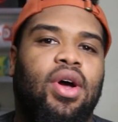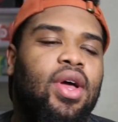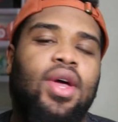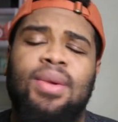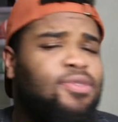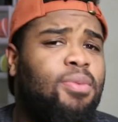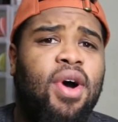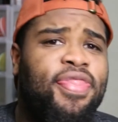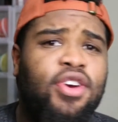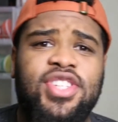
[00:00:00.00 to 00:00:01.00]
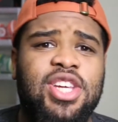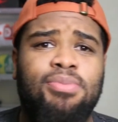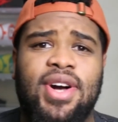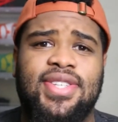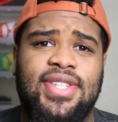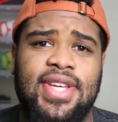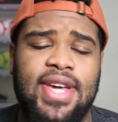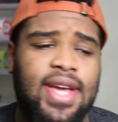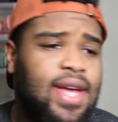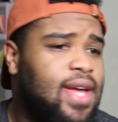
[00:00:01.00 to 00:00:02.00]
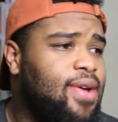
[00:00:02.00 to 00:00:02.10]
I'm talking about $13 a tee.